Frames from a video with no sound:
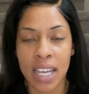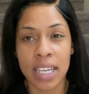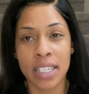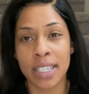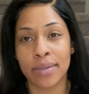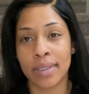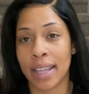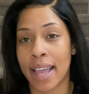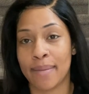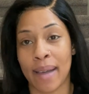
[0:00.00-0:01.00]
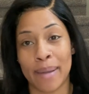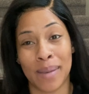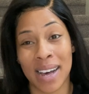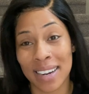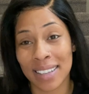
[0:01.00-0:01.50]
just with like my
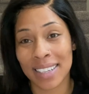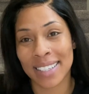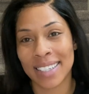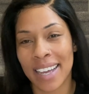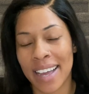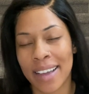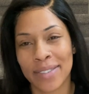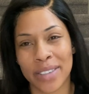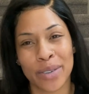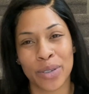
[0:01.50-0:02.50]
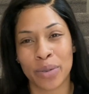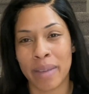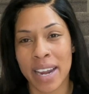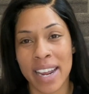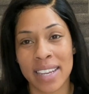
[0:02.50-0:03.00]
modeling stuff, social
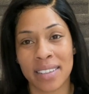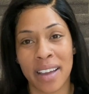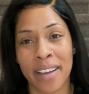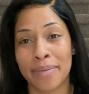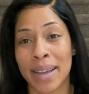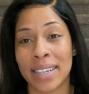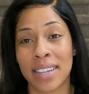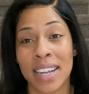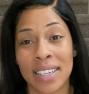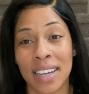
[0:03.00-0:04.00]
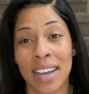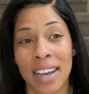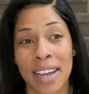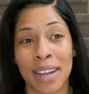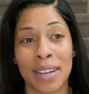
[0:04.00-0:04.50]
media stuff, my
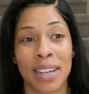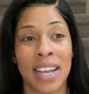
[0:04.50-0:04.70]
TikTok,